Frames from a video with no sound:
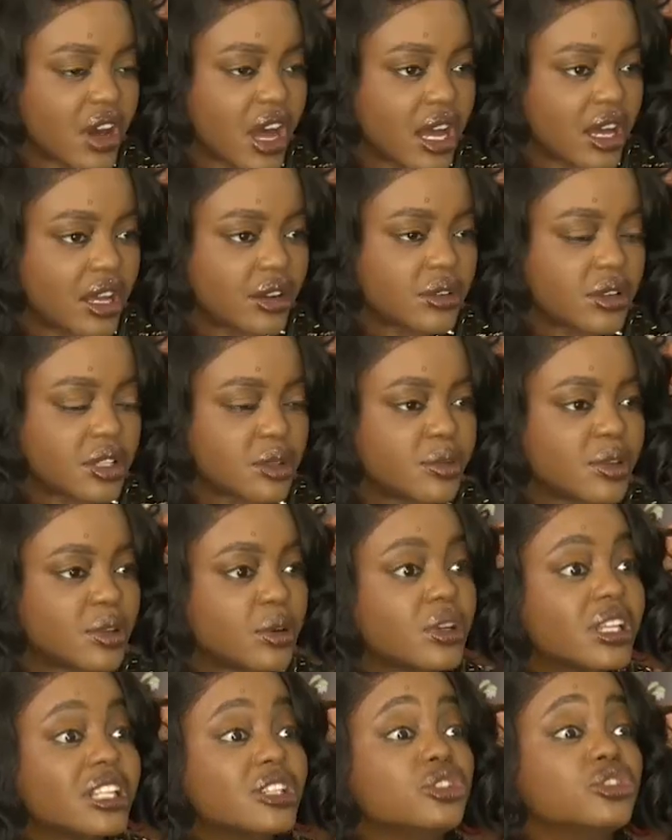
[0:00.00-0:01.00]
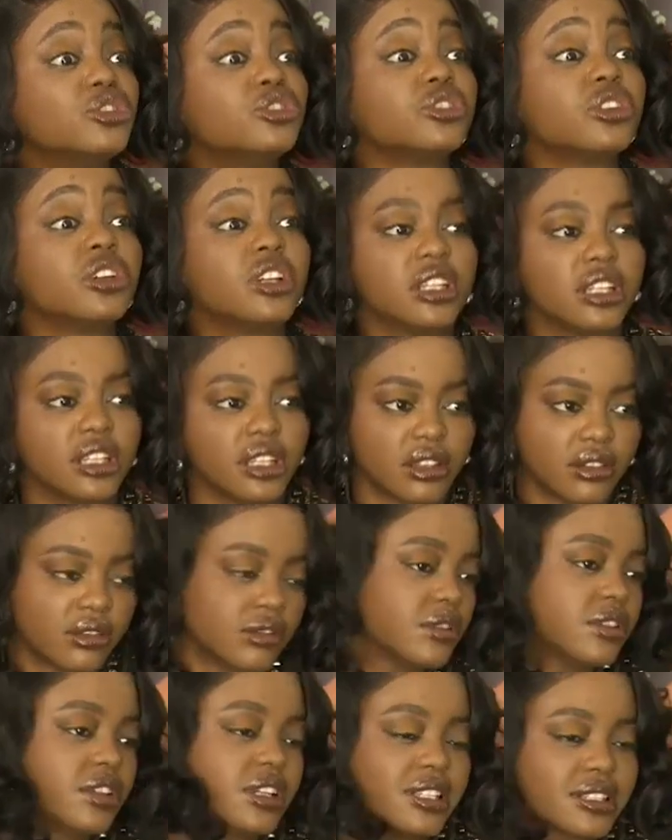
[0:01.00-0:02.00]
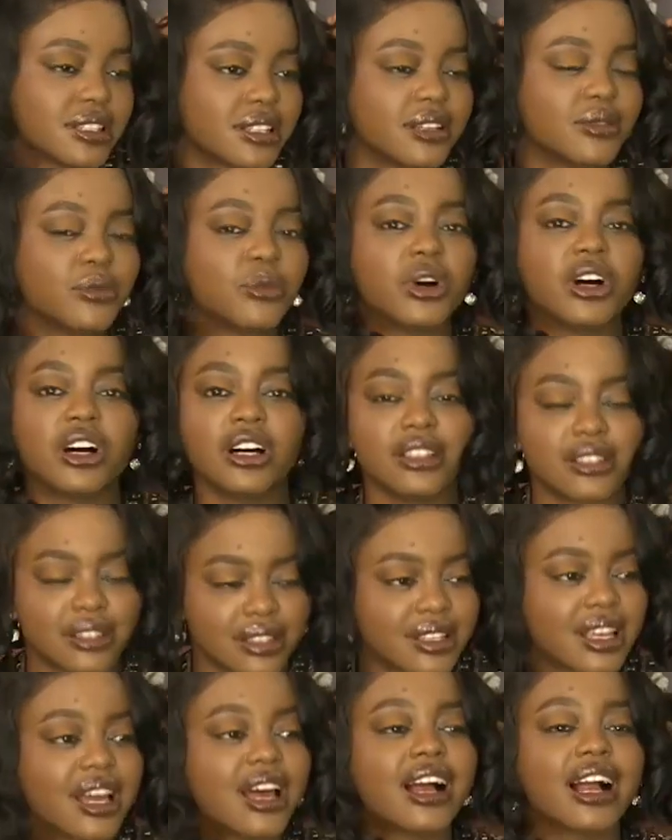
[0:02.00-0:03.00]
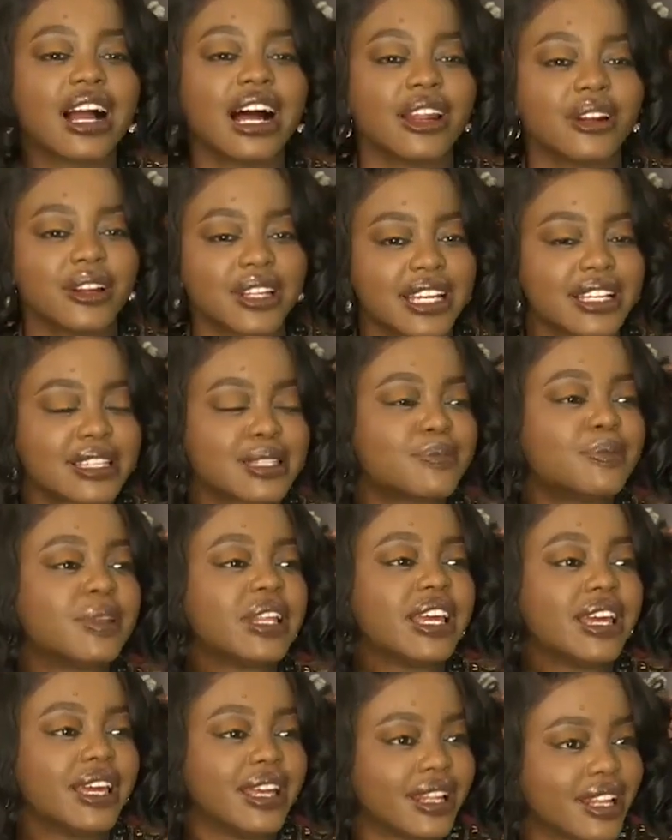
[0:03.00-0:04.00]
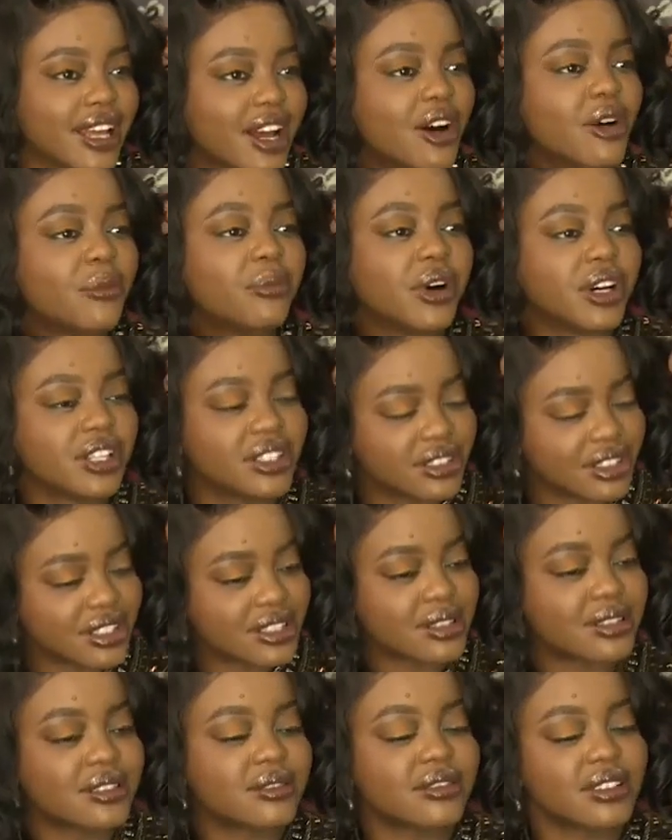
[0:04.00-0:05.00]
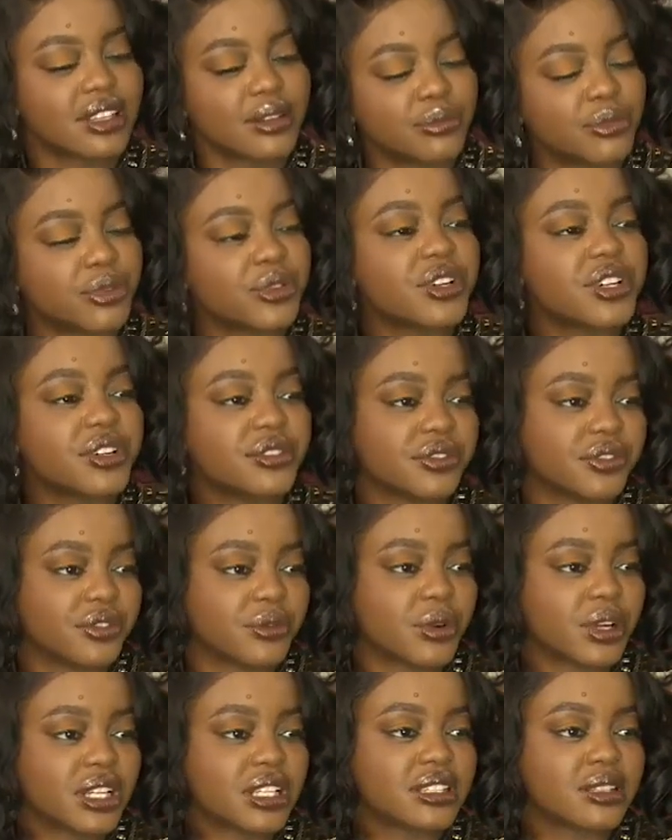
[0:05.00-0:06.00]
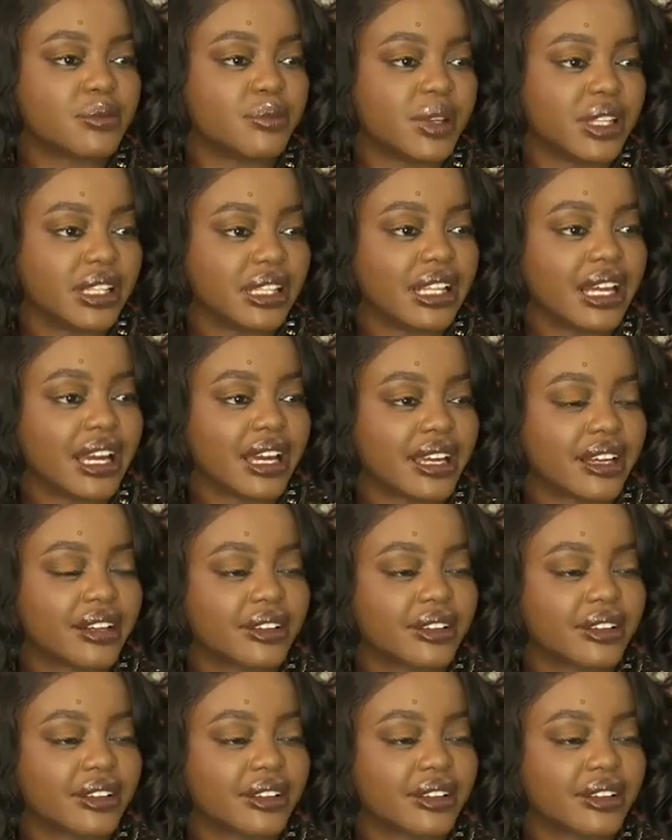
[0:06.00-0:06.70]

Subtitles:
I know it's been a journey, honestly. Words cannot explain, but just in brief, what it's been like.